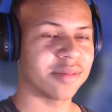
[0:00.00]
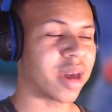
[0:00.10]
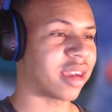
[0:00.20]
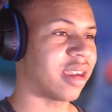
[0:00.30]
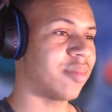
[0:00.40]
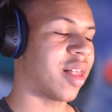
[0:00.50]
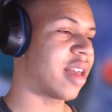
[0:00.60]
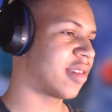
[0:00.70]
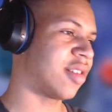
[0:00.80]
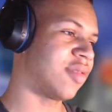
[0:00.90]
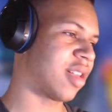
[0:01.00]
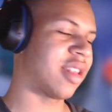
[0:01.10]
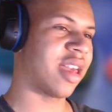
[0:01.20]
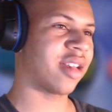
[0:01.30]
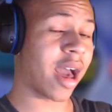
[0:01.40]
My ki blasts don't
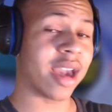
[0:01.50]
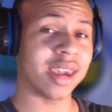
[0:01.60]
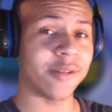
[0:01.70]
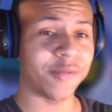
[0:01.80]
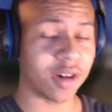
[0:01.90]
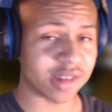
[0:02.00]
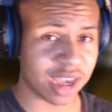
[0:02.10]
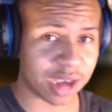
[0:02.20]
connect. I get false hit